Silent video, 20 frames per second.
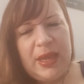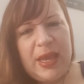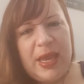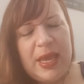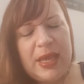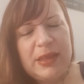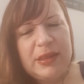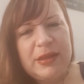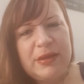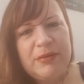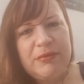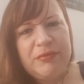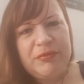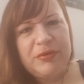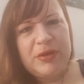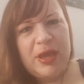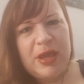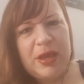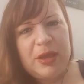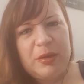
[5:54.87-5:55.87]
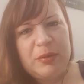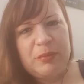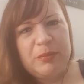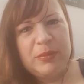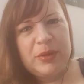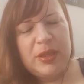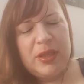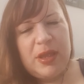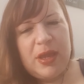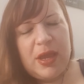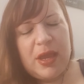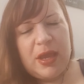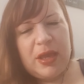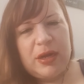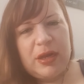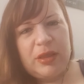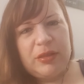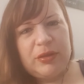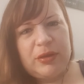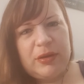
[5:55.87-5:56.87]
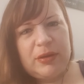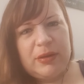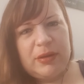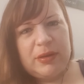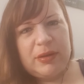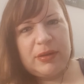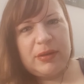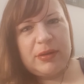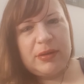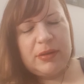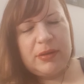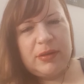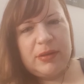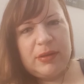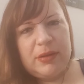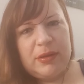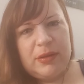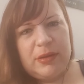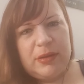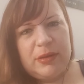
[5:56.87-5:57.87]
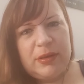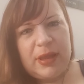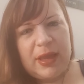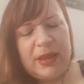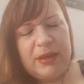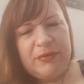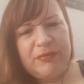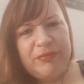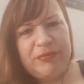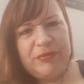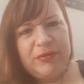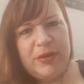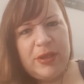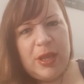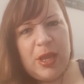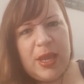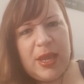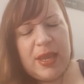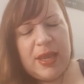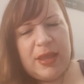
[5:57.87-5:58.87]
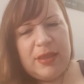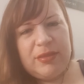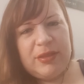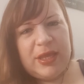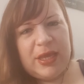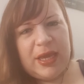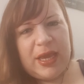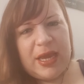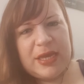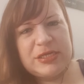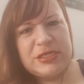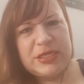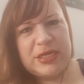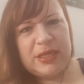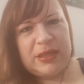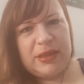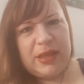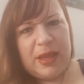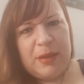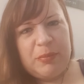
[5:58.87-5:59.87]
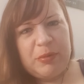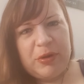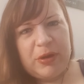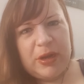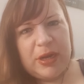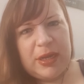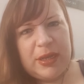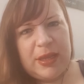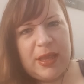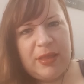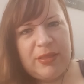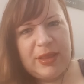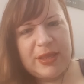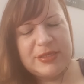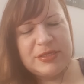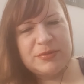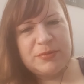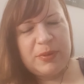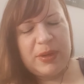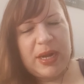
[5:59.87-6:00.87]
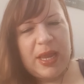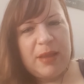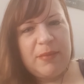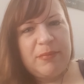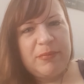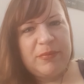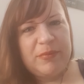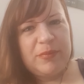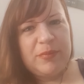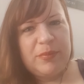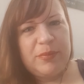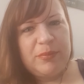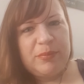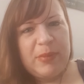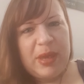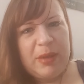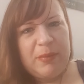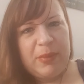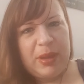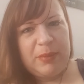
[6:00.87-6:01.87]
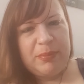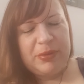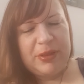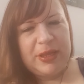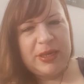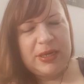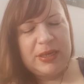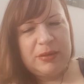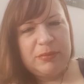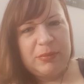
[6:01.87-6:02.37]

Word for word: I lived um, another life in the Akashic Library, and that's when I met my Pleiadian